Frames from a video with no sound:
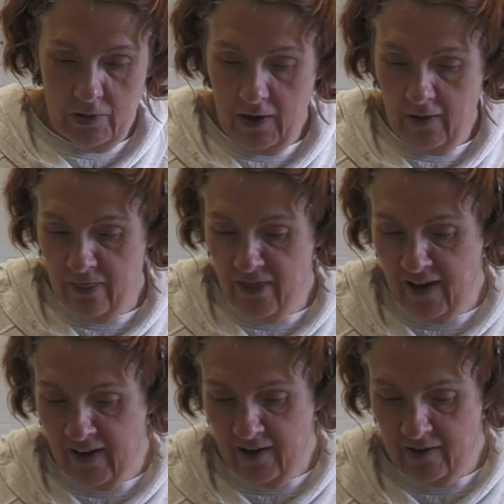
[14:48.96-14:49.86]
And
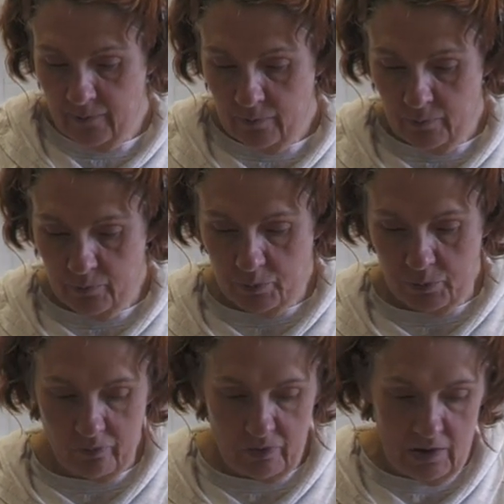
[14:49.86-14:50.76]
that
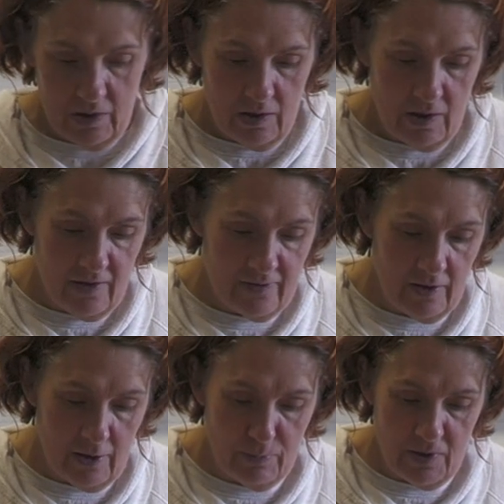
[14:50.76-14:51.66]
is
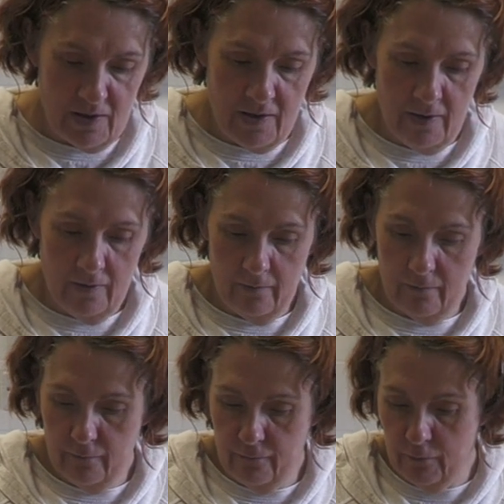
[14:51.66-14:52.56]
going to be
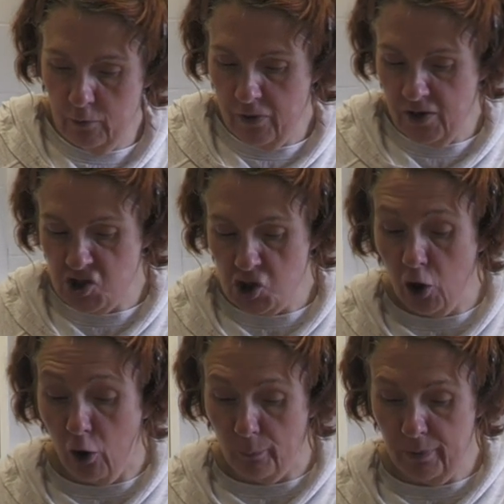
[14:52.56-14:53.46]
for the
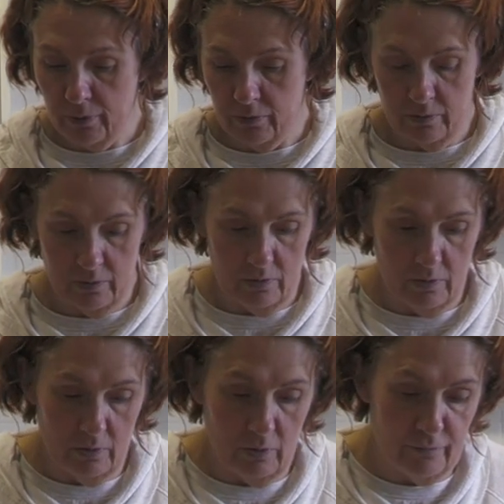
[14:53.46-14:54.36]
top
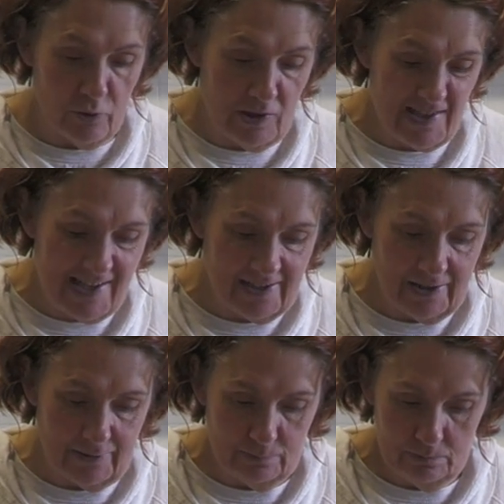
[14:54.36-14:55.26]
of your
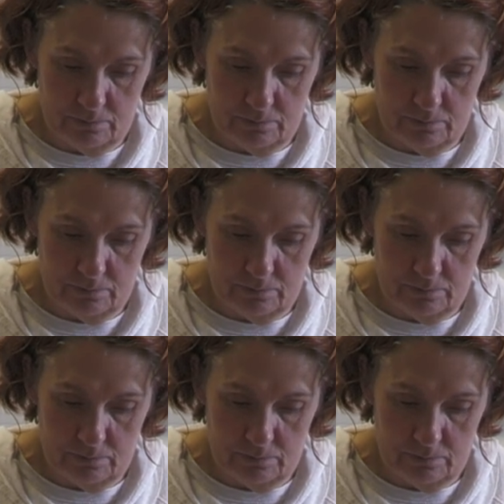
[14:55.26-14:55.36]
lasagna.